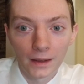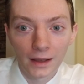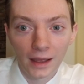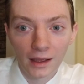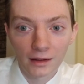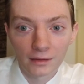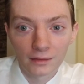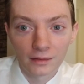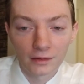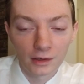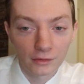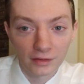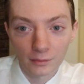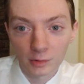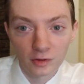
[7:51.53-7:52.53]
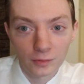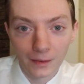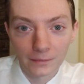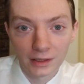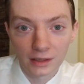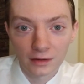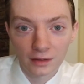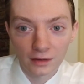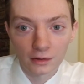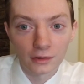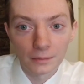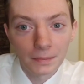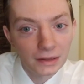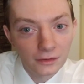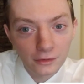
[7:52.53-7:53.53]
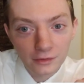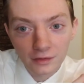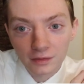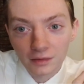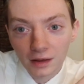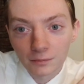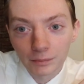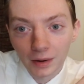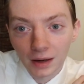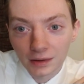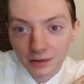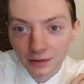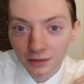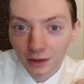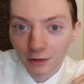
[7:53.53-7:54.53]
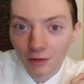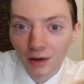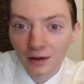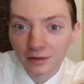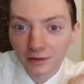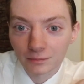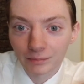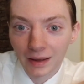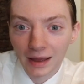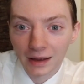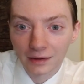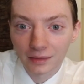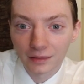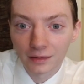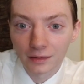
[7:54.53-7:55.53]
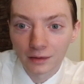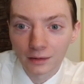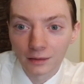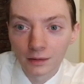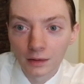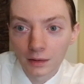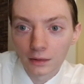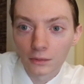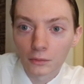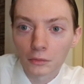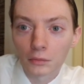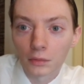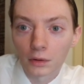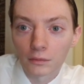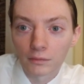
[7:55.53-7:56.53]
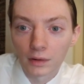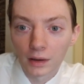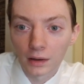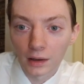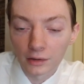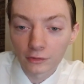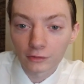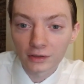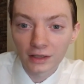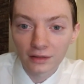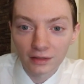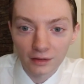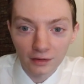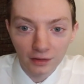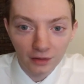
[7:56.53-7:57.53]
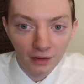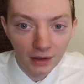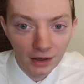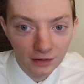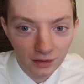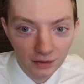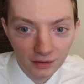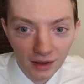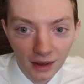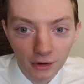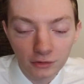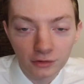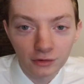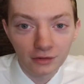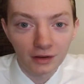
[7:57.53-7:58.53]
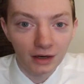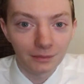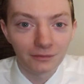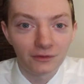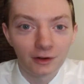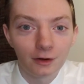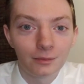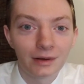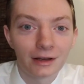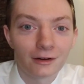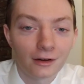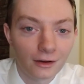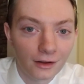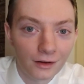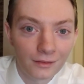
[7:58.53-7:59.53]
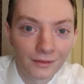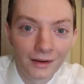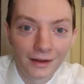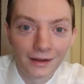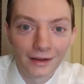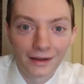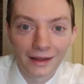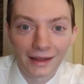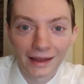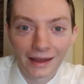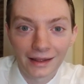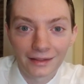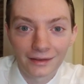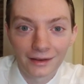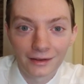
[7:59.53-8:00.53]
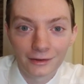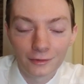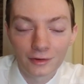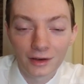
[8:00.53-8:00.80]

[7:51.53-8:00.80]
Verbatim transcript: and uh, you know someone's probably going to say, "Oh, I bet there's a dead body in the closet back there, or uh, underneath this this counter that I'm filming on." And uh, you